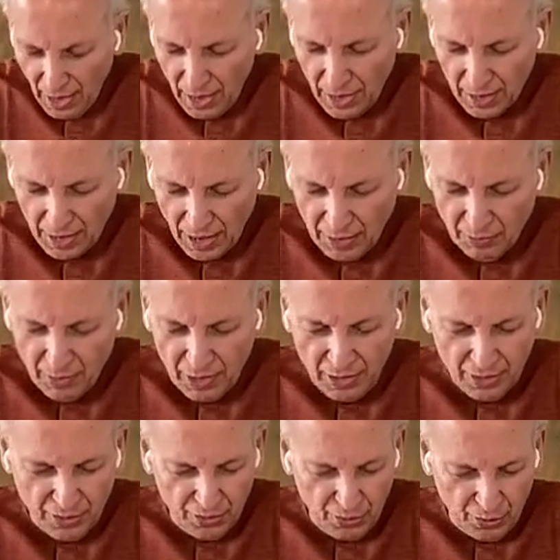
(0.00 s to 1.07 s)
Right brain
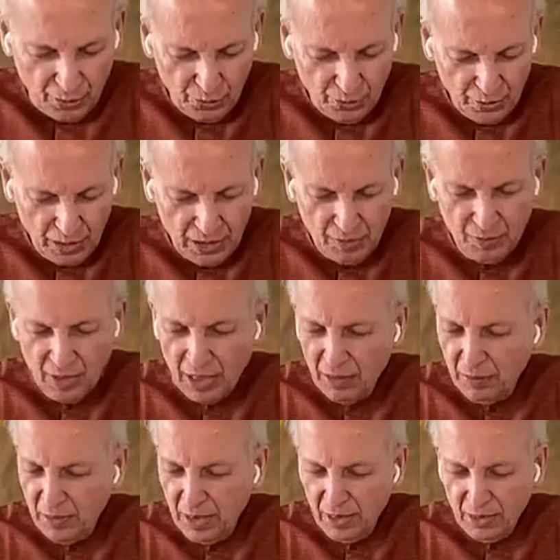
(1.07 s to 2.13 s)
is intuitive, right
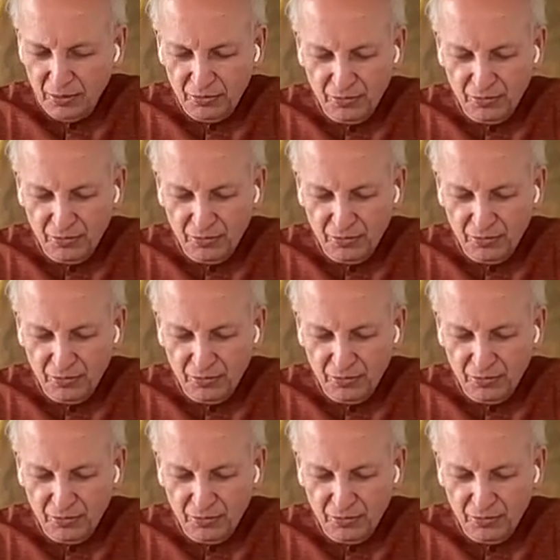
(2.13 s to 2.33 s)
brain is